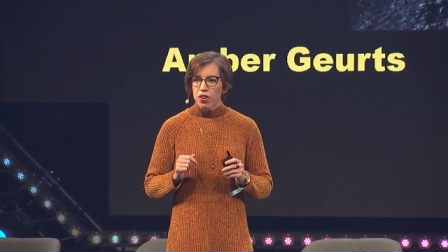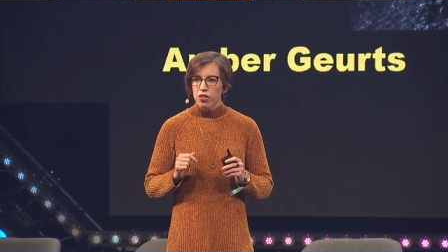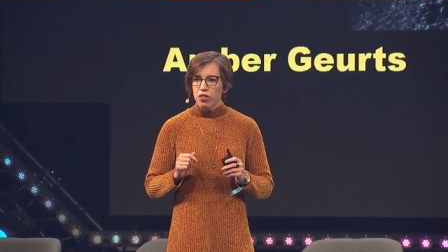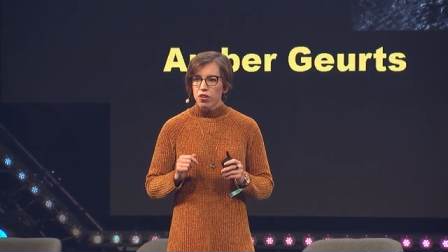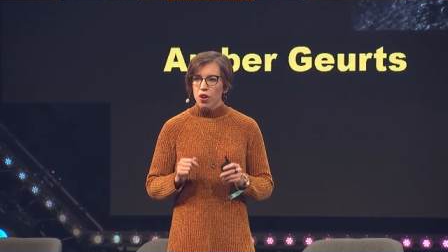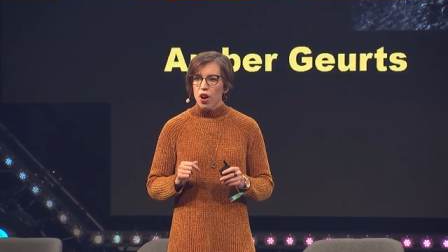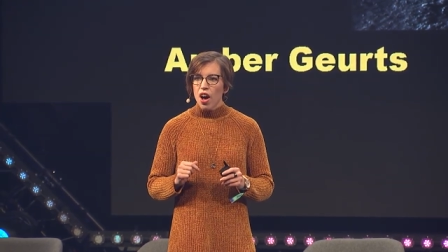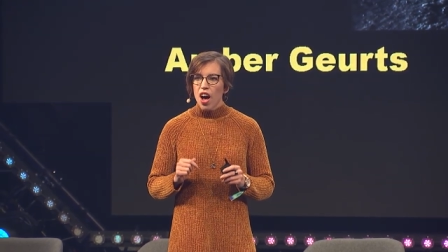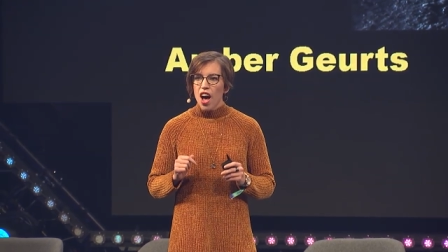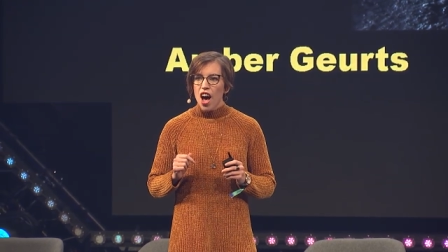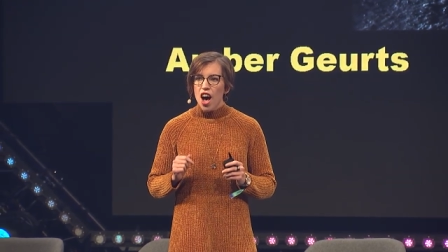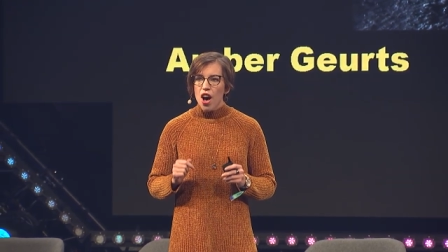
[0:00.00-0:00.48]

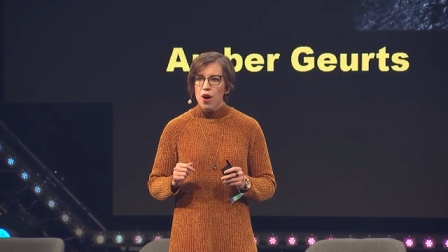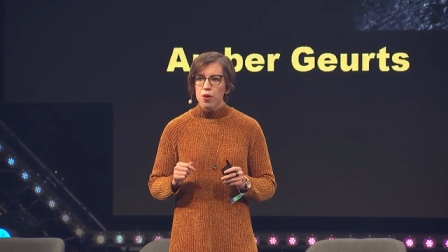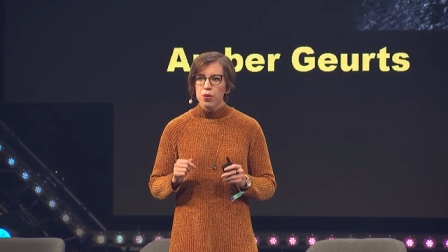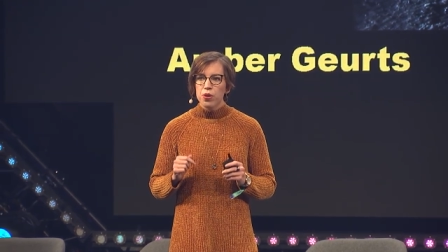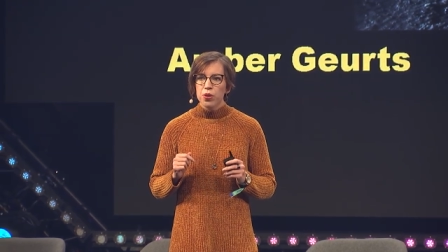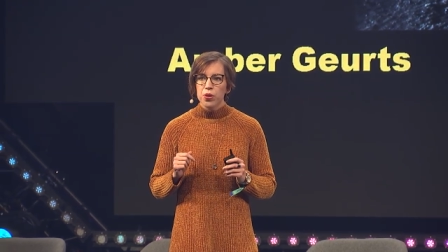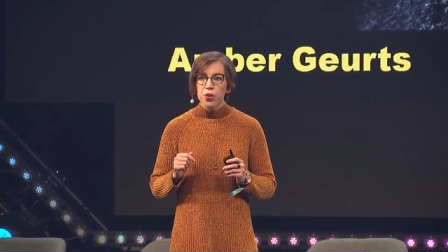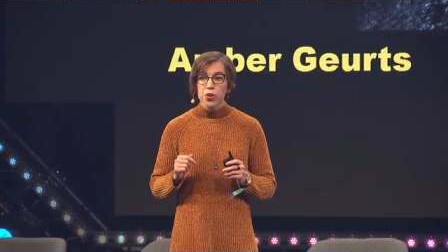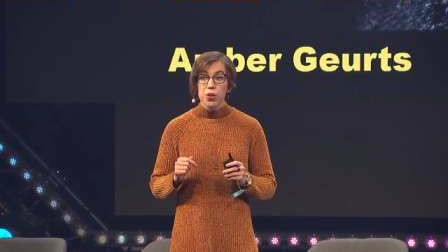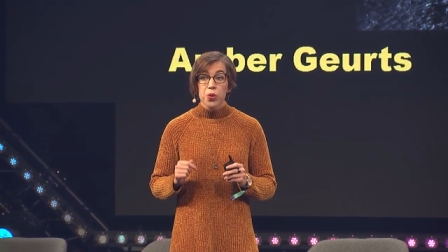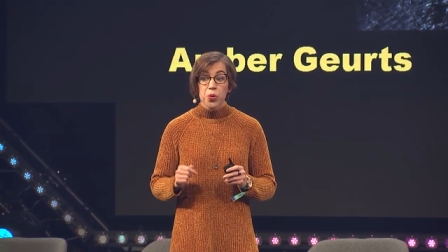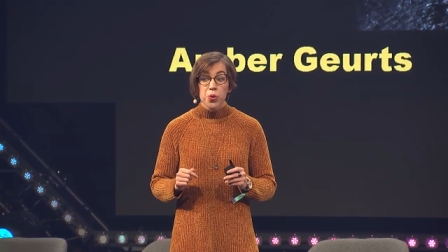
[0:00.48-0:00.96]
So how
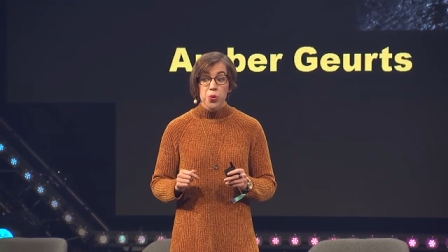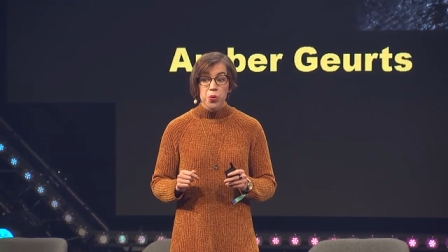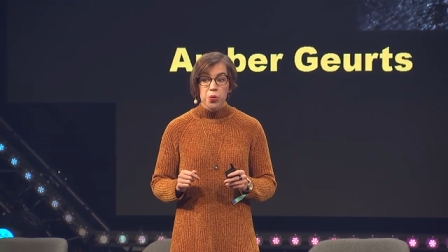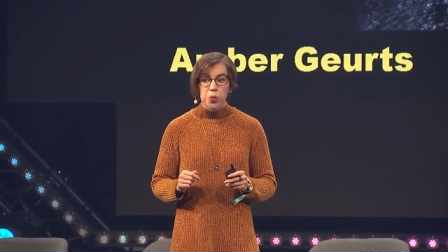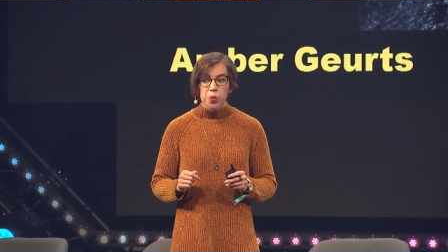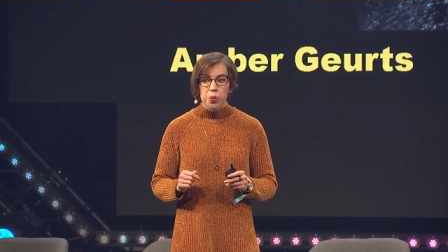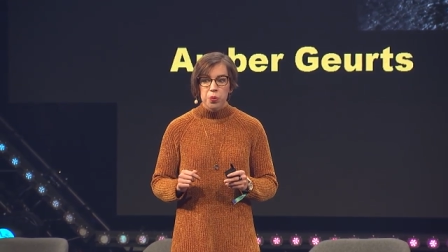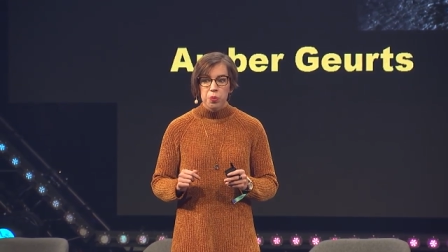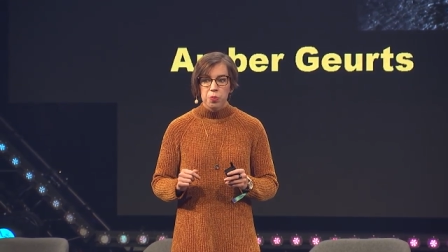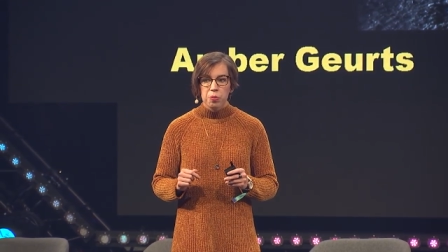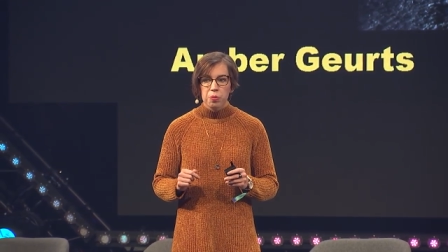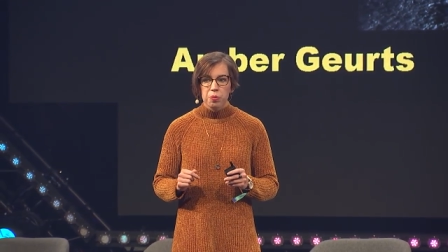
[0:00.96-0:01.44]
do
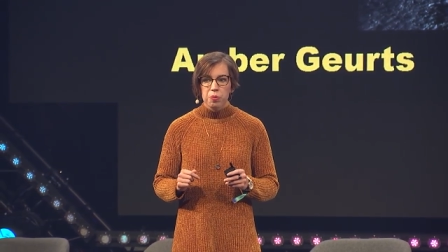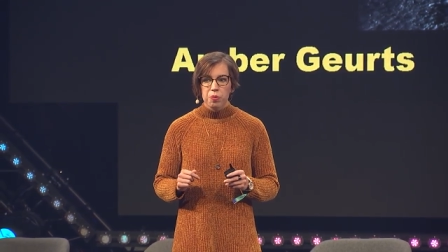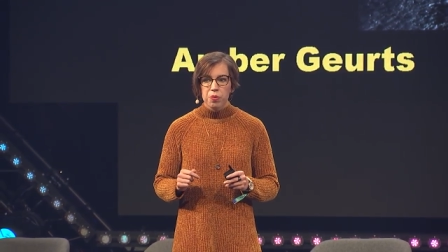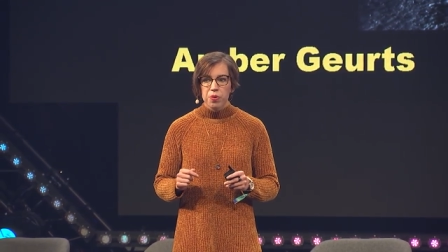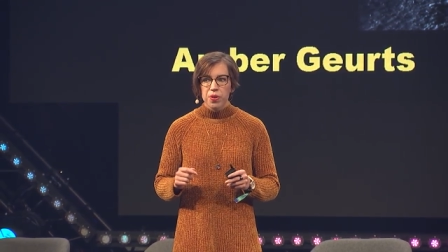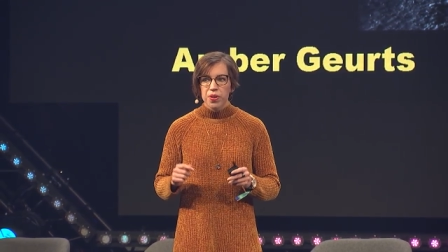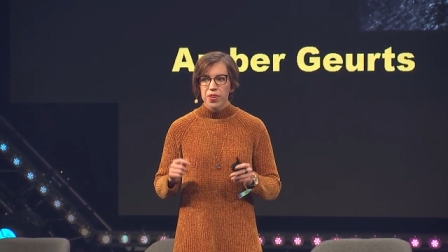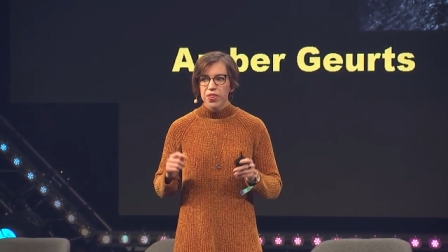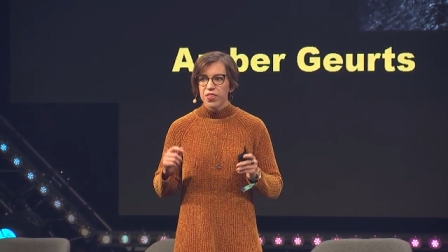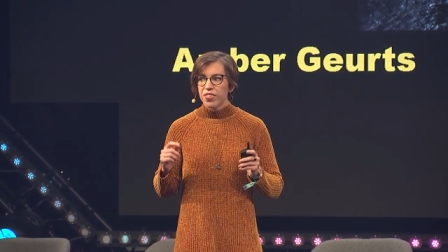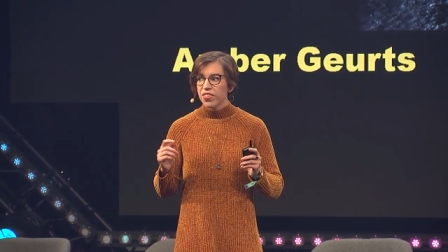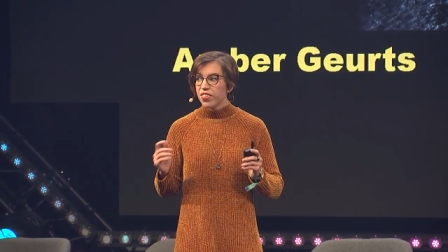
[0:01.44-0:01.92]
you
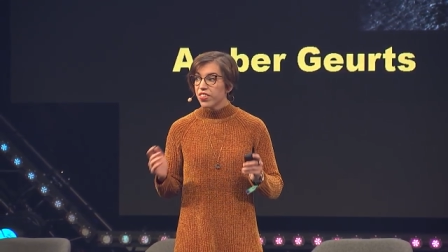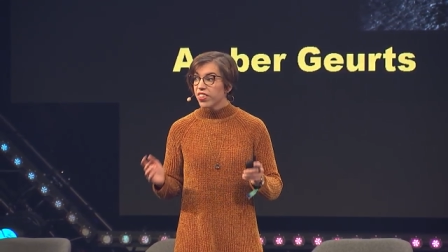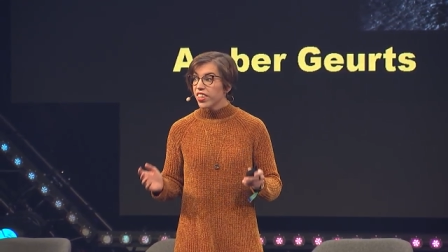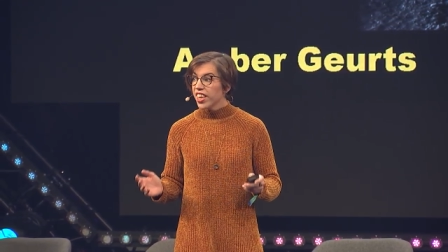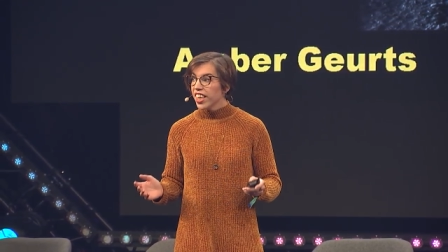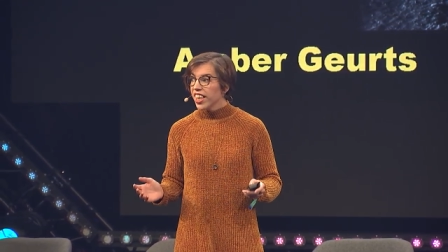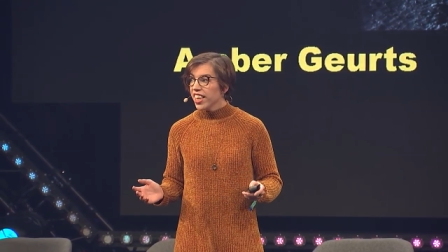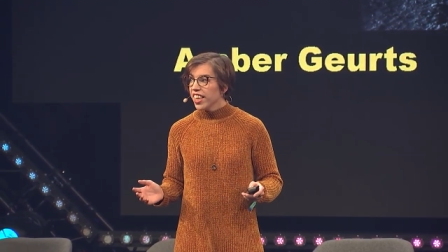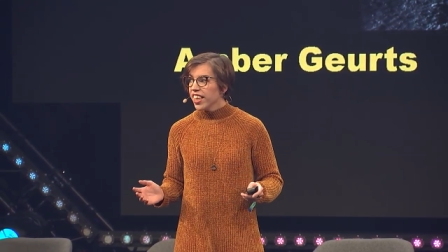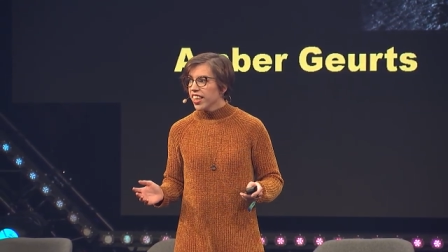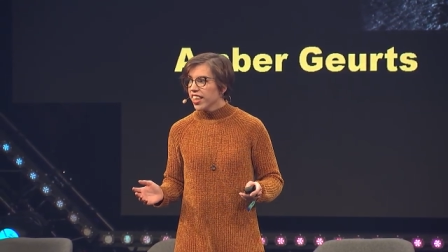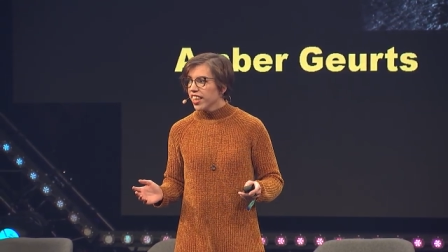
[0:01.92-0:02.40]

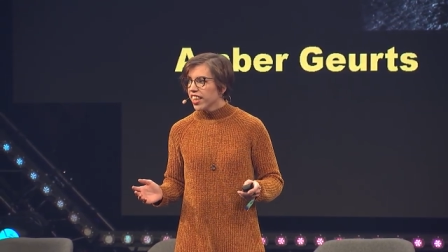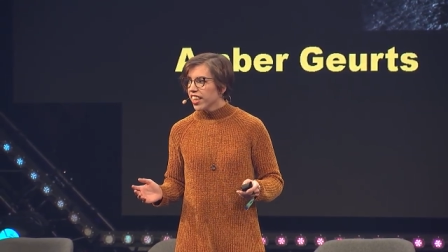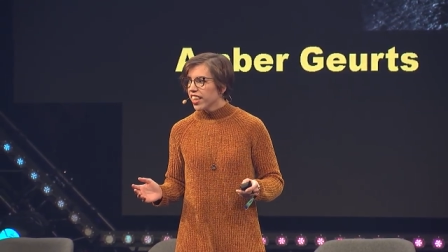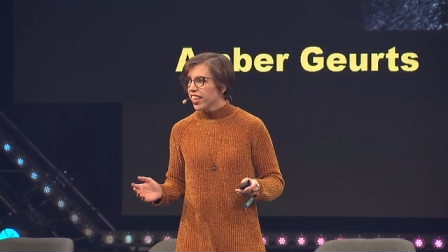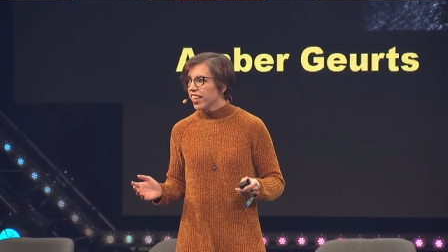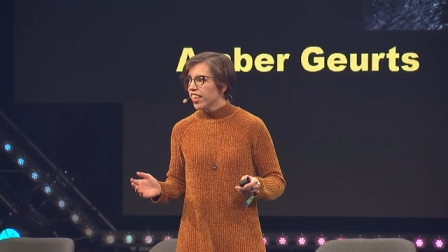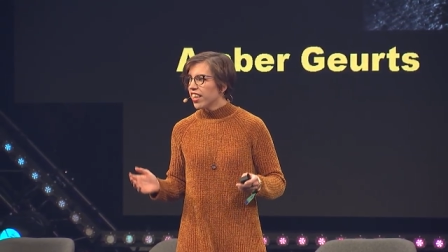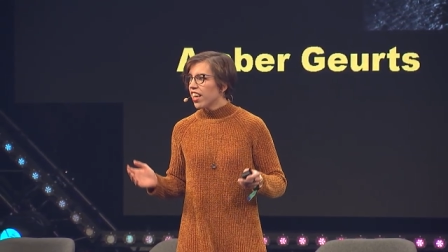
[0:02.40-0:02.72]
see